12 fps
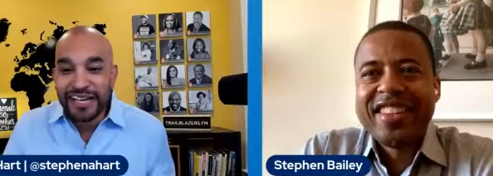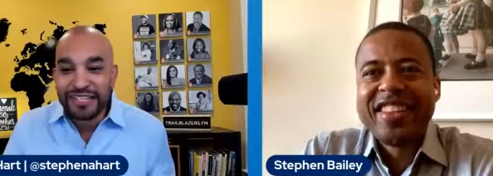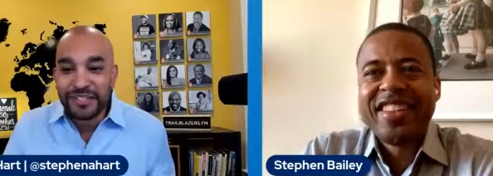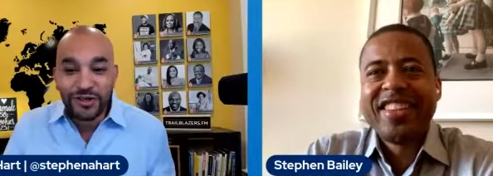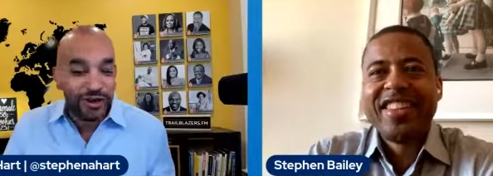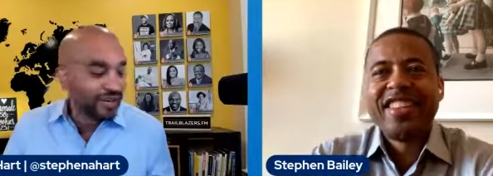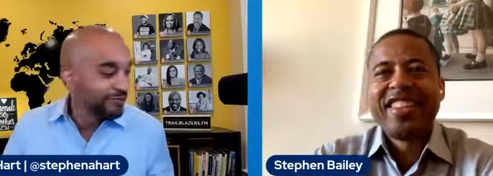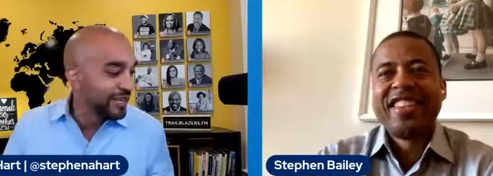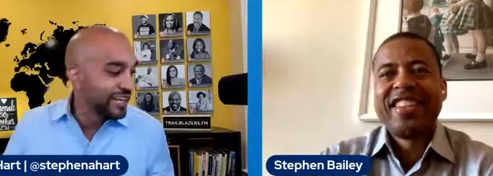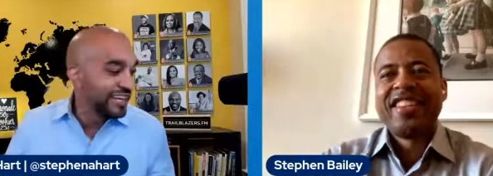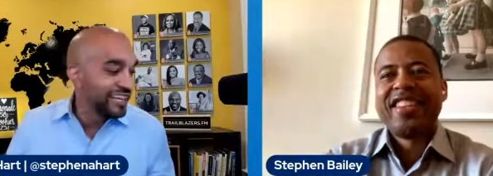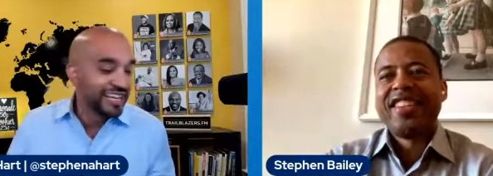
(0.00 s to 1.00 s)
Speaker 1: and join
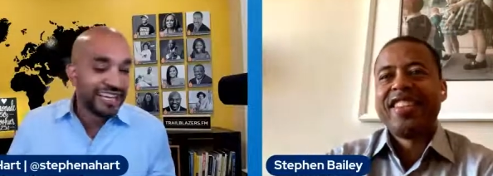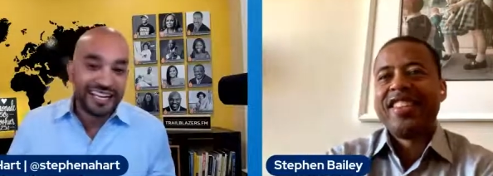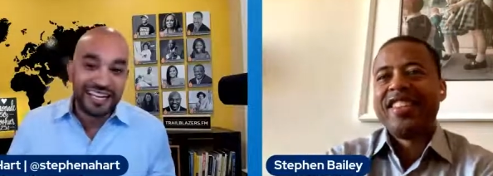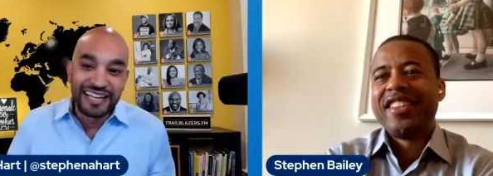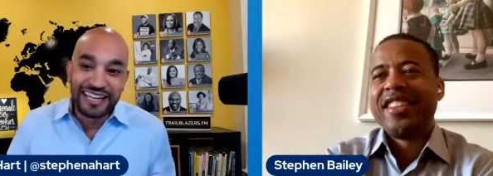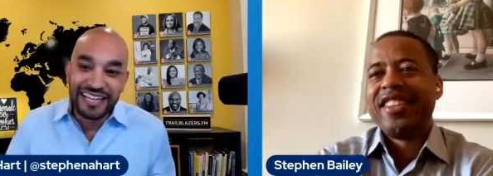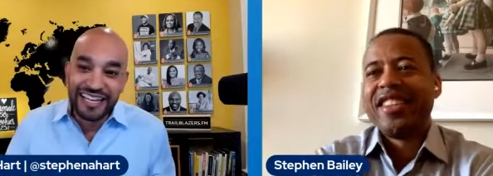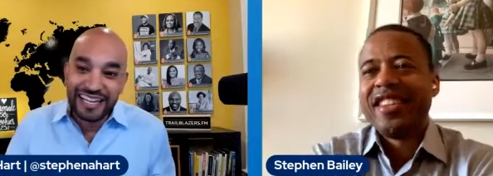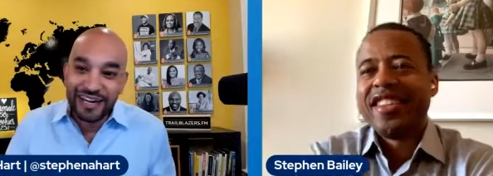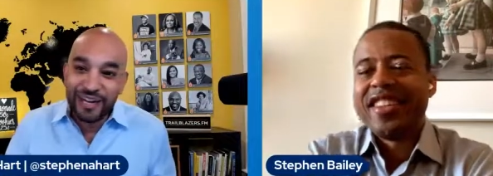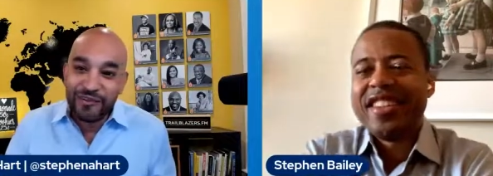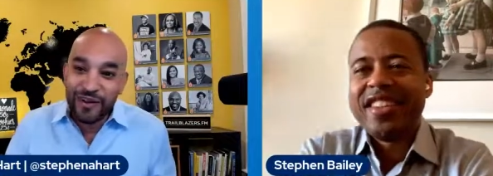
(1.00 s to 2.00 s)
me in in
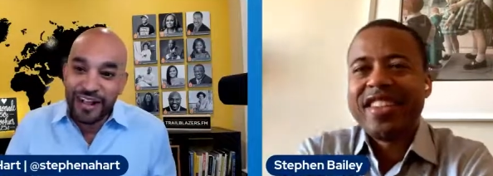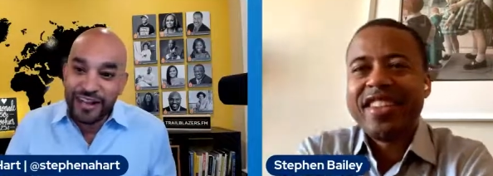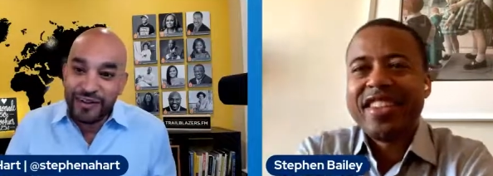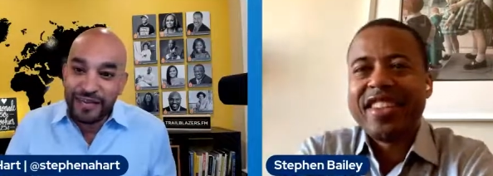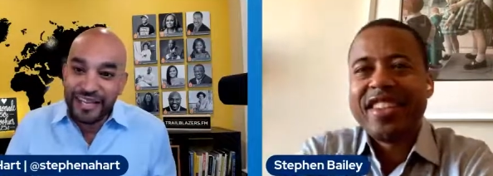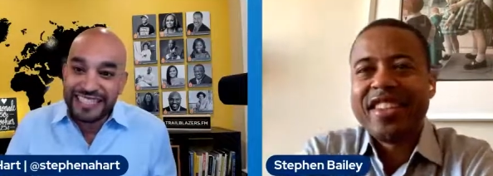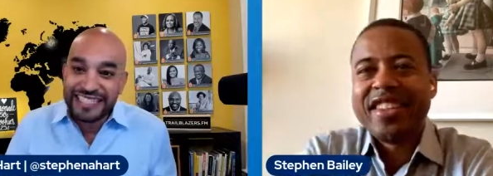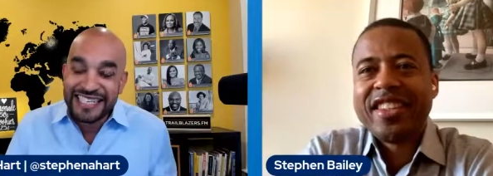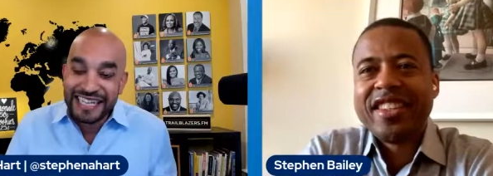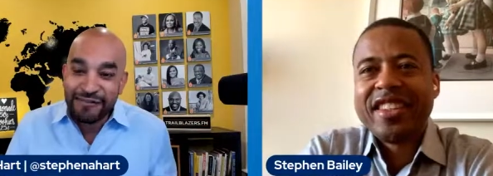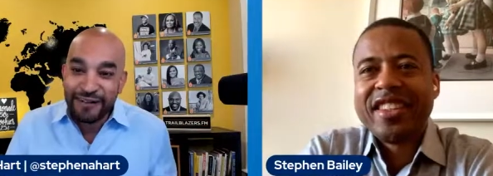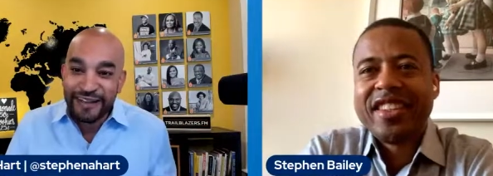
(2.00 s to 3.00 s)
in welcoming
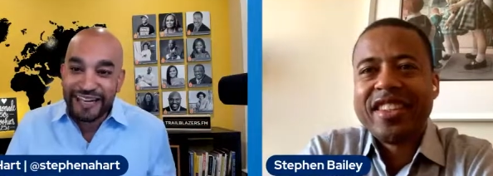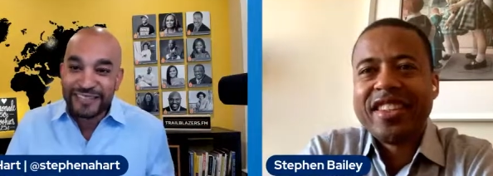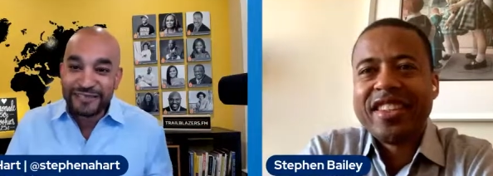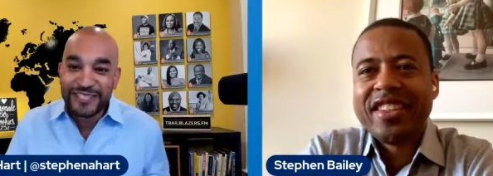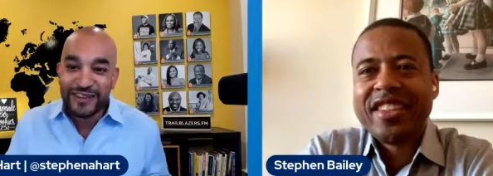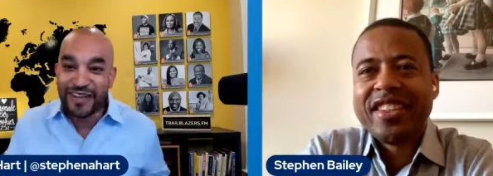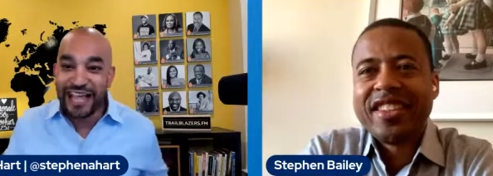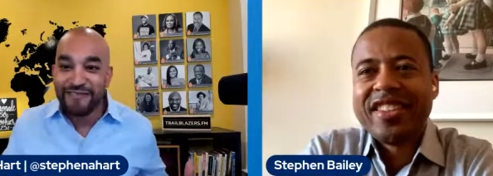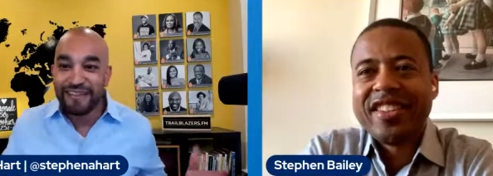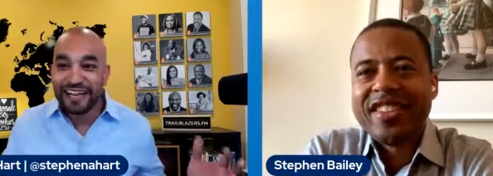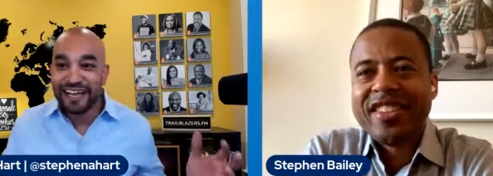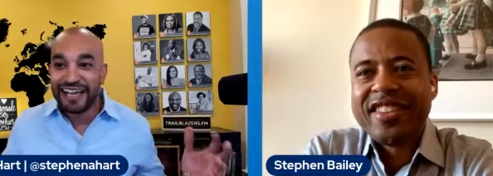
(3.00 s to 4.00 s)
Stephen. So we're
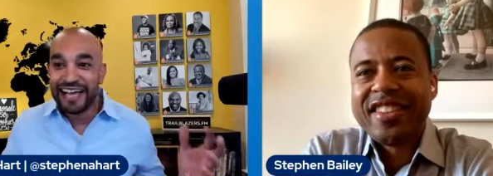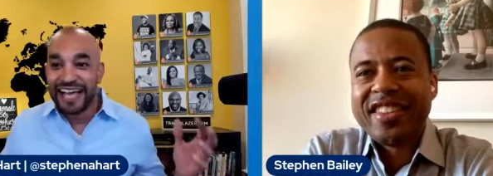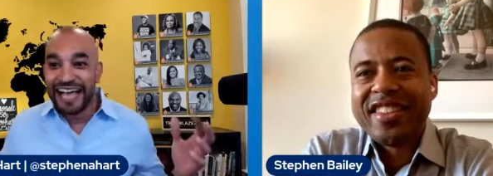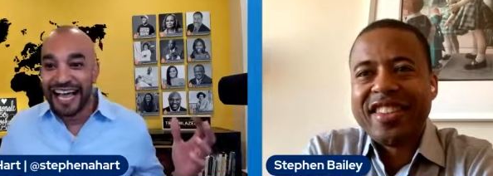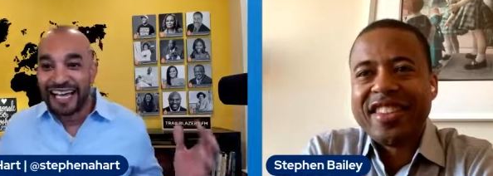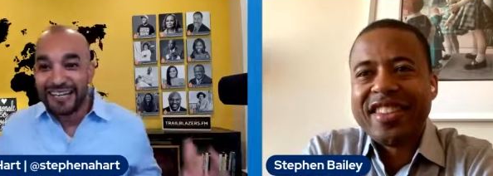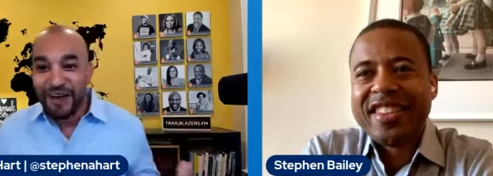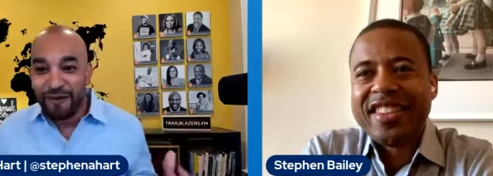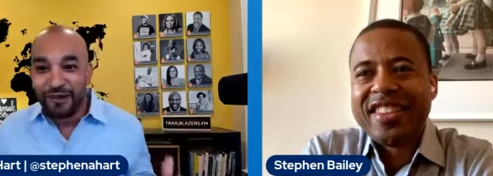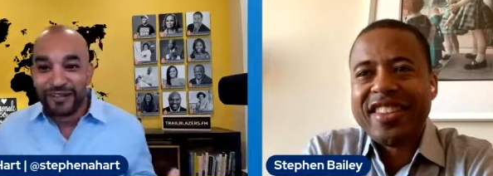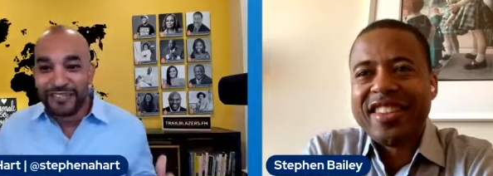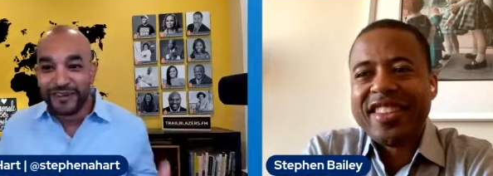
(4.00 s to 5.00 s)
having a, a
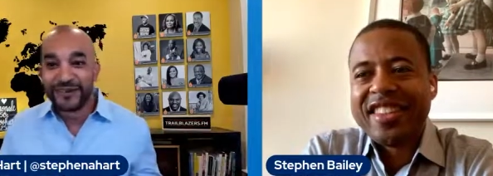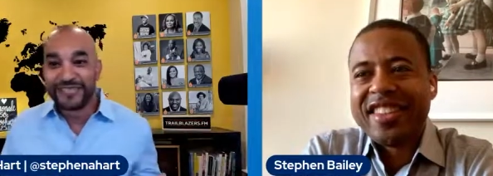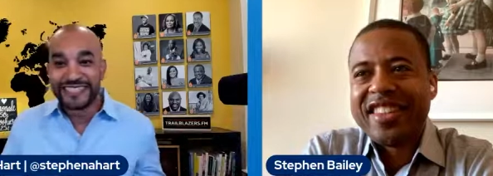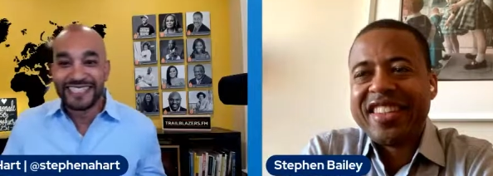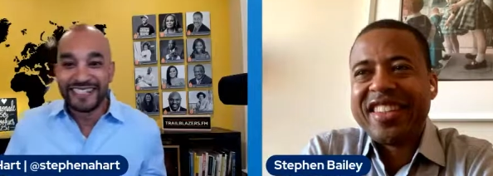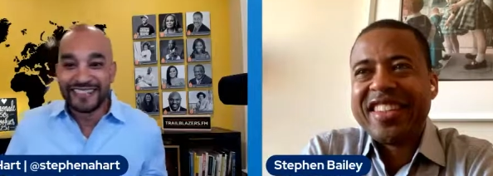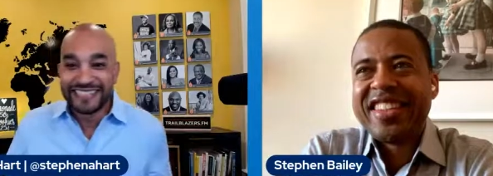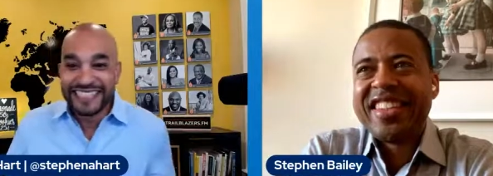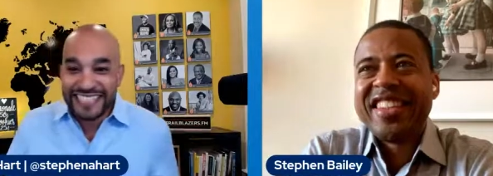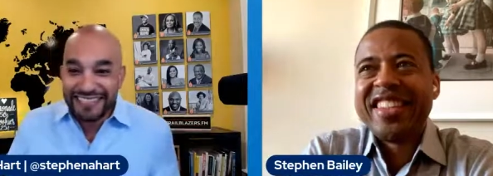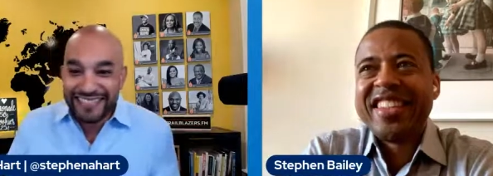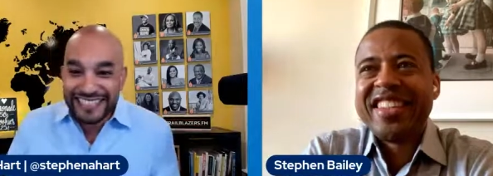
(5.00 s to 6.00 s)
double dose of
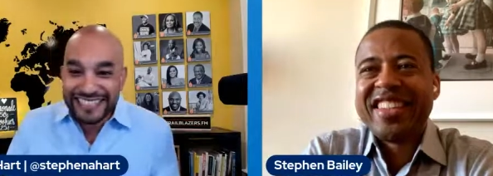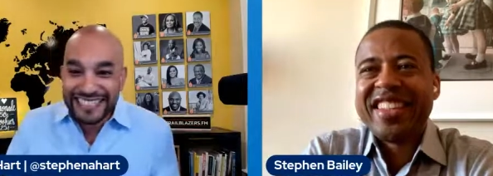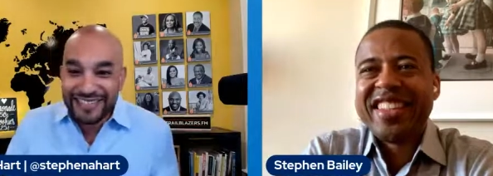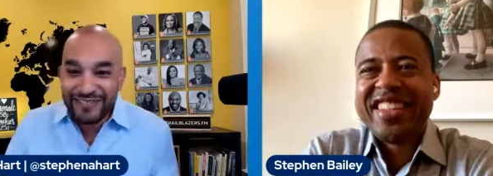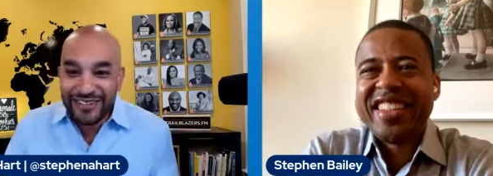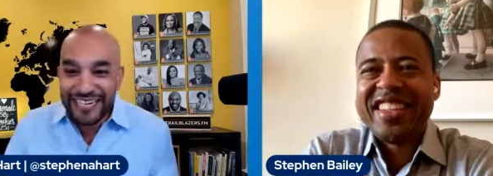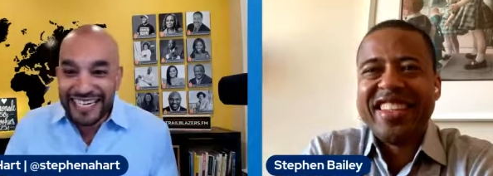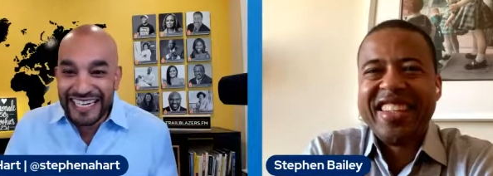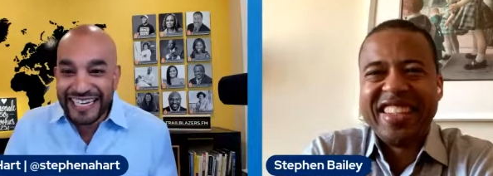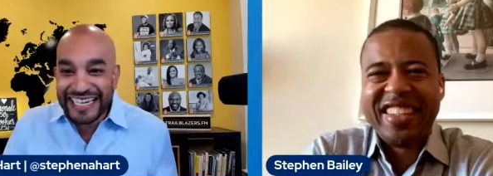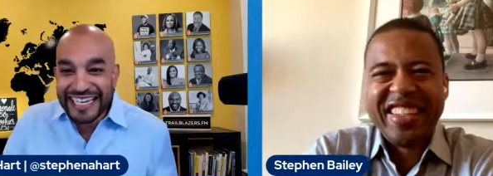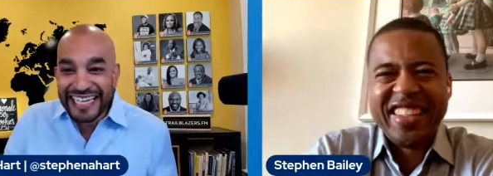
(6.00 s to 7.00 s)
Stevens this morning.